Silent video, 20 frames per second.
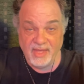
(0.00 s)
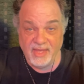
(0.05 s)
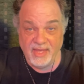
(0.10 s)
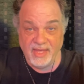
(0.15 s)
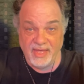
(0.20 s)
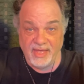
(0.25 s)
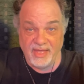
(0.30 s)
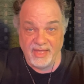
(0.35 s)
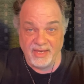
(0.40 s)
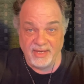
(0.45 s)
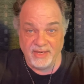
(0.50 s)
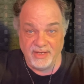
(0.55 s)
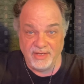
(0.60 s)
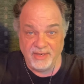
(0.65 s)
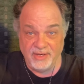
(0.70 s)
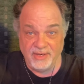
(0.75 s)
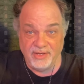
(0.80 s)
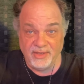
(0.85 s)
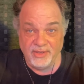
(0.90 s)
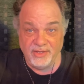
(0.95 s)

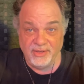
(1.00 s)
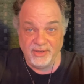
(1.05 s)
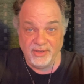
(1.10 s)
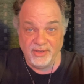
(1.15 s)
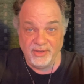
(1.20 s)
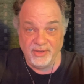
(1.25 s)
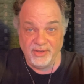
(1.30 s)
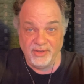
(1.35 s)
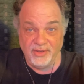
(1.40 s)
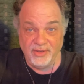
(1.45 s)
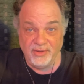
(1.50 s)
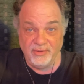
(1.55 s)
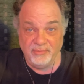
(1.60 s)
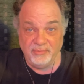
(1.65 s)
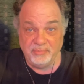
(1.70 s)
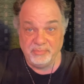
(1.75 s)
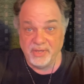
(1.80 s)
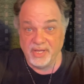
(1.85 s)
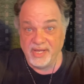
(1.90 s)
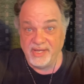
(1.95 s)
in
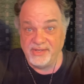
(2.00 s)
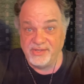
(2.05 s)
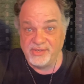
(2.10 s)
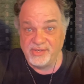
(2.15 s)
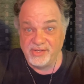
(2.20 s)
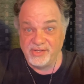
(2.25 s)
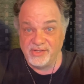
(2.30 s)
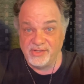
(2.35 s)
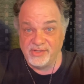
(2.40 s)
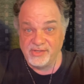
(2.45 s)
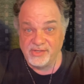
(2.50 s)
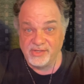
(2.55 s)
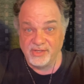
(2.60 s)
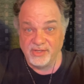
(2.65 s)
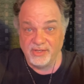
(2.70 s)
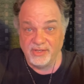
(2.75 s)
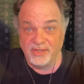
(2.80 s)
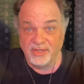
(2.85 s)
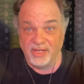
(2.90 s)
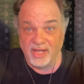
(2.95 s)
places
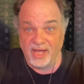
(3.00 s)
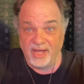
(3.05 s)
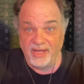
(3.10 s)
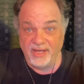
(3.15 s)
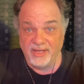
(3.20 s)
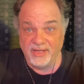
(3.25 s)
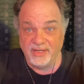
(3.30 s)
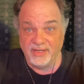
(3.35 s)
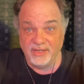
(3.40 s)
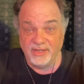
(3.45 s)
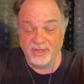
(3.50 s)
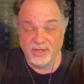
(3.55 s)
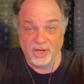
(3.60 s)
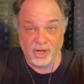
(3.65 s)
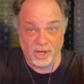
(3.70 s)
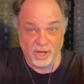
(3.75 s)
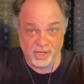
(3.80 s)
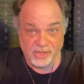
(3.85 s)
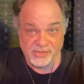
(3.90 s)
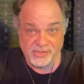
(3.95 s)
like
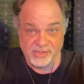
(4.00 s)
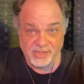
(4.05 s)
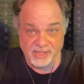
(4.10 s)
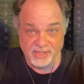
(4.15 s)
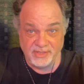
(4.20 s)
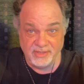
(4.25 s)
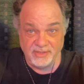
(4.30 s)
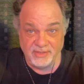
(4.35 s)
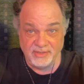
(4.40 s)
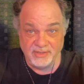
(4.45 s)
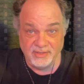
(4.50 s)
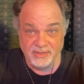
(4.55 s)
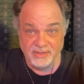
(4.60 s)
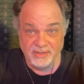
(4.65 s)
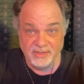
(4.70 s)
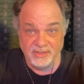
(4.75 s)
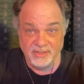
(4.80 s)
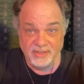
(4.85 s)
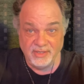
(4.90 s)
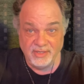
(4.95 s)
Austin.
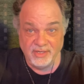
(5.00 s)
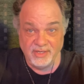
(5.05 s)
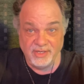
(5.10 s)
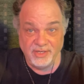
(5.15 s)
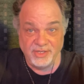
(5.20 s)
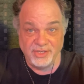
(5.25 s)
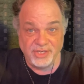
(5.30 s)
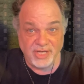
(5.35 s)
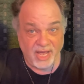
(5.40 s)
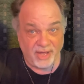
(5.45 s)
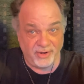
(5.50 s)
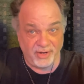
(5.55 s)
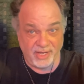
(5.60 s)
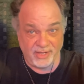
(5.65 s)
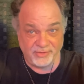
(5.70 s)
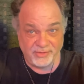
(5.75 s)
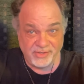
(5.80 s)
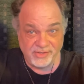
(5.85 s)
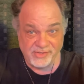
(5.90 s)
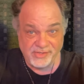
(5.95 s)
Shout
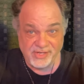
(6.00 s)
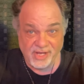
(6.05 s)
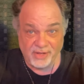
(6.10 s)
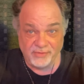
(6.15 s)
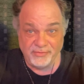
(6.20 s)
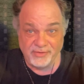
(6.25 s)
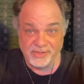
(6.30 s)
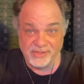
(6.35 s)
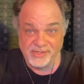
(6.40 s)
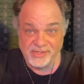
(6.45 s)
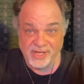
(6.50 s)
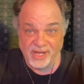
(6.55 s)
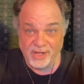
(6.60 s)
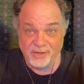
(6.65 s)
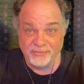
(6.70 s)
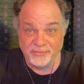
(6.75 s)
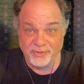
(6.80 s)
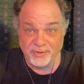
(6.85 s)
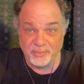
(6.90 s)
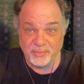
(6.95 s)
out to Selfless
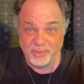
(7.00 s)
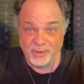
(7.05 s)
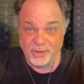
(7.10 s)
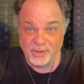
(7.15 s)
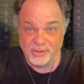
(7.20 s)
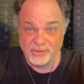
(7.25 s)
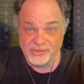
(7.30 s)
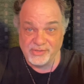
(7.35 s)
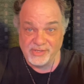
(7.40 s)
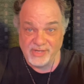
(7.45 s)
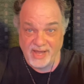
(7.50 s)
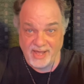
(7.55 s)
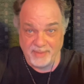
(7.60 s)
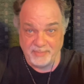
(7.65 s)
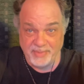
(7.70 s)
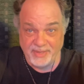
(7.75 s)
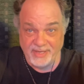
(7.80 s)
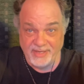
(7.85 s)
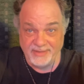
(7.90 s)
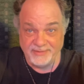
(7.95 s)
Self and Pearl
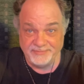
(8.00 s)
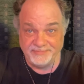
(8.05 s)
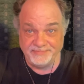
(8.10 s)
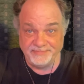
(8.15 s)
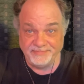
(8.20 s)
Snappy.